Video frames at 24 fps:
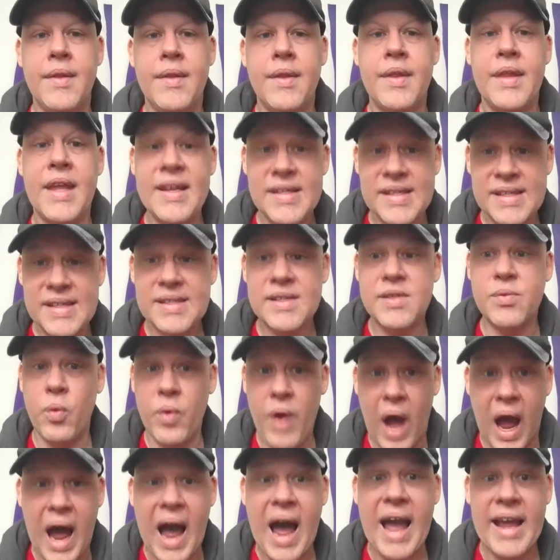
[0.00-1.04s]
This is,
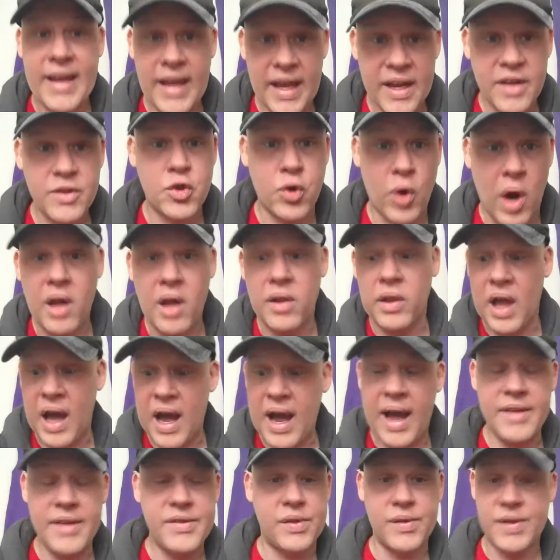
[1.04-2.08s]
I draw
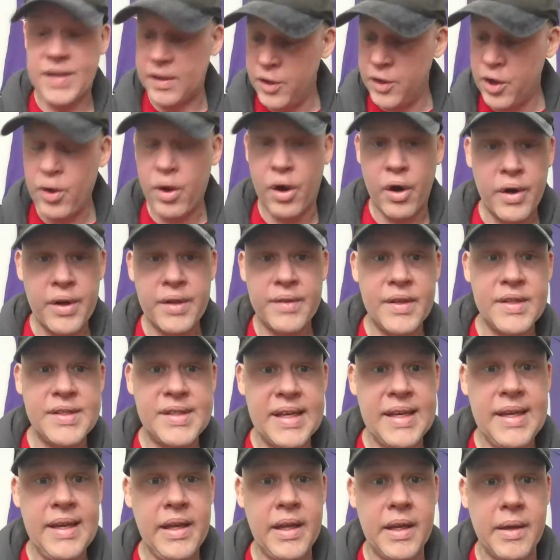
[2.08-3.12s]
lines. It's like, you're hurting the
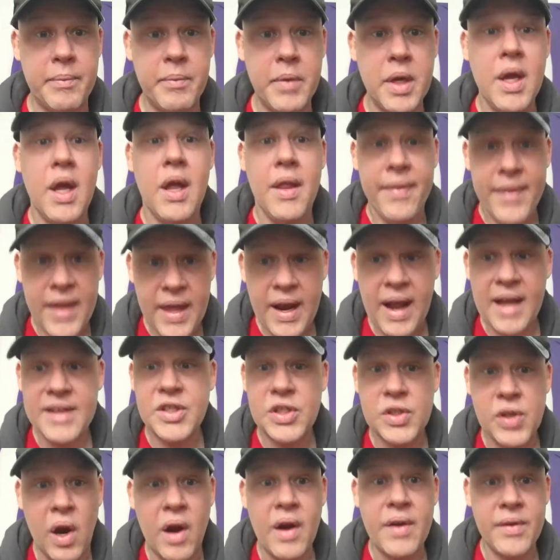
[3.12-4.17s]
team. Then I
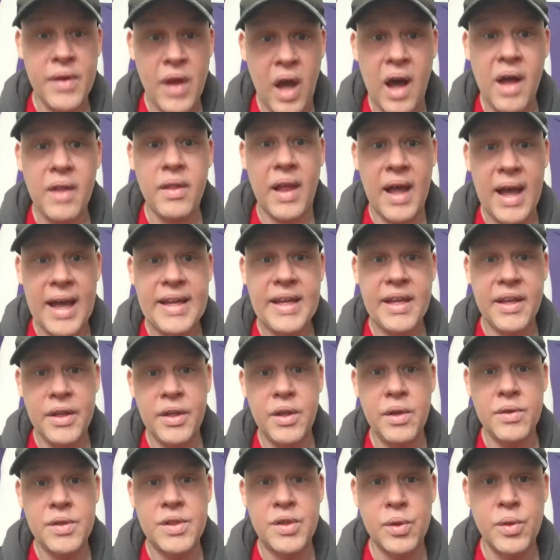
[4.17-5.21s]
start not liking
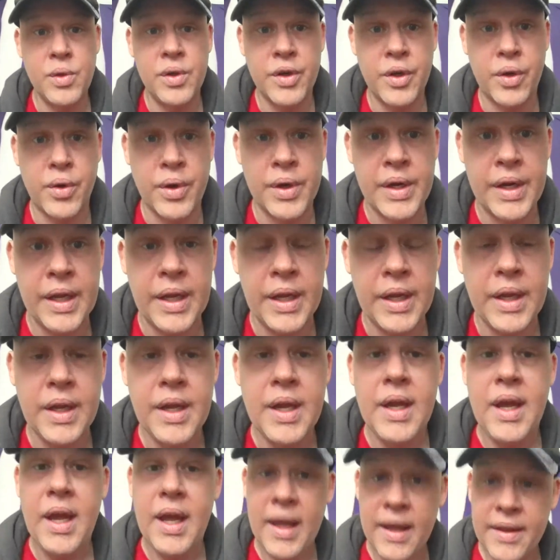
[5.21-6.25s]
you to a degree.
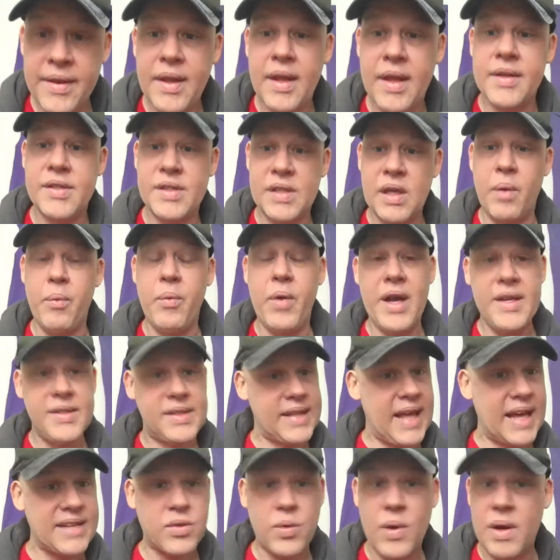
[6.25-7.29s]
And in some ways,
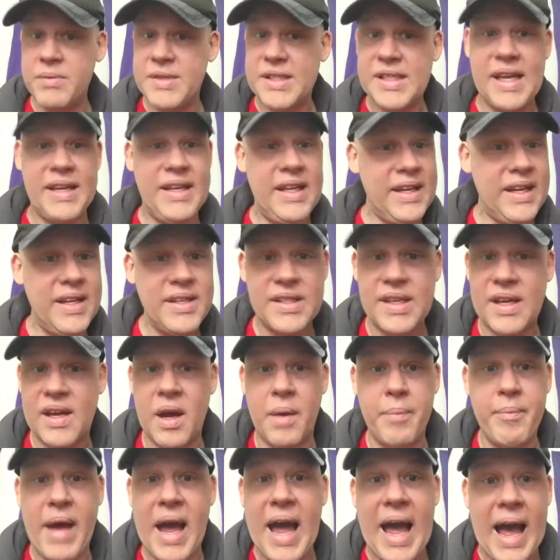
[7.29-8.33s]
that's what I'm saying. He needs to
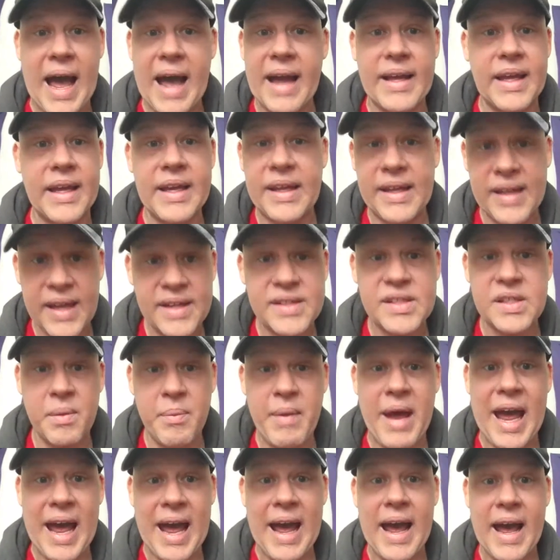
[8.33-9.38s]
come back and kick
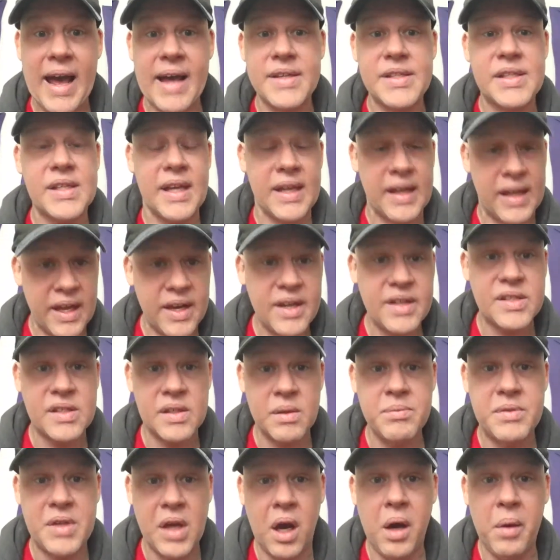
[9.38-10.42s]
some ass and get us
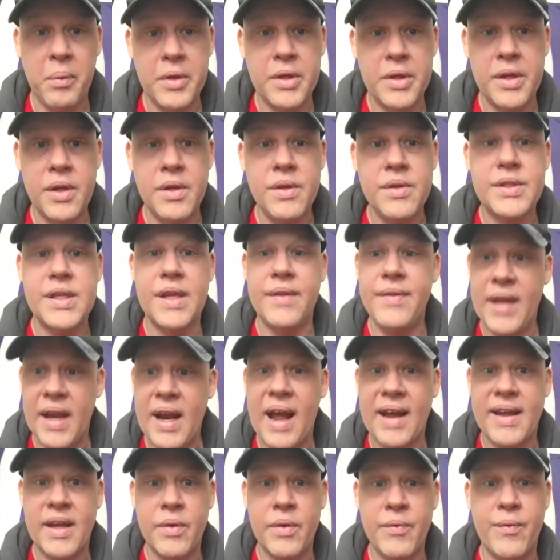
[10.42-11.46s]
some W's. And then
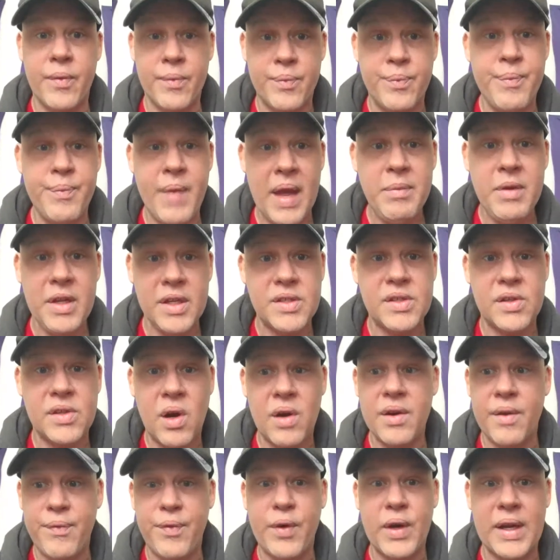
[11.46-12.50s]
I can maybe
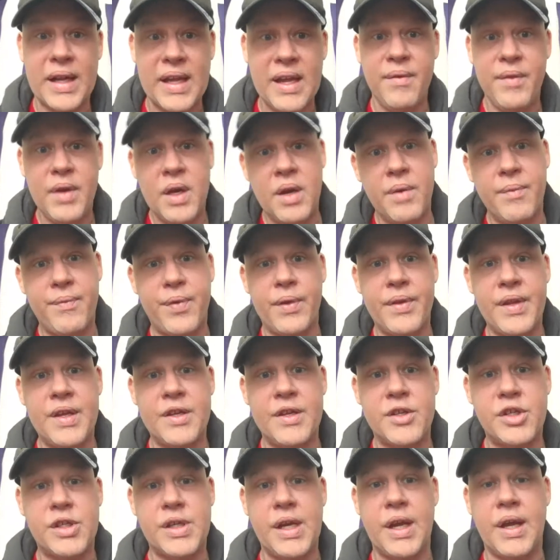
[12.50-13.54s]
start to forgive him for
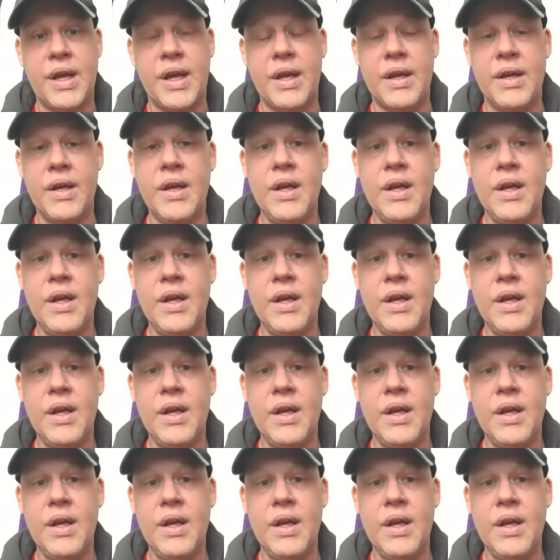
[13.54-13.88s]
this shit.